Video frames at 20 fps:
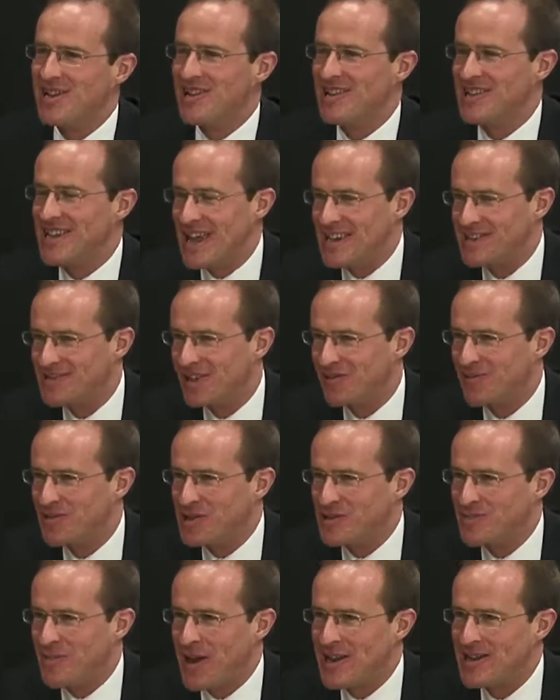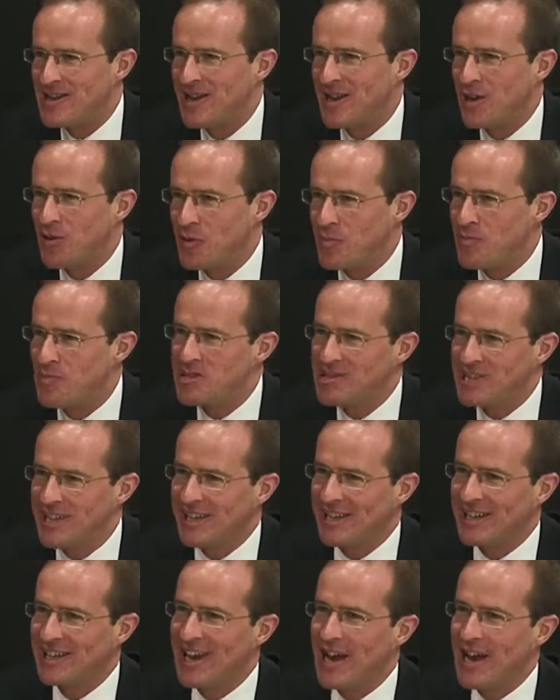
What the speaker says: less government spending, or we particularly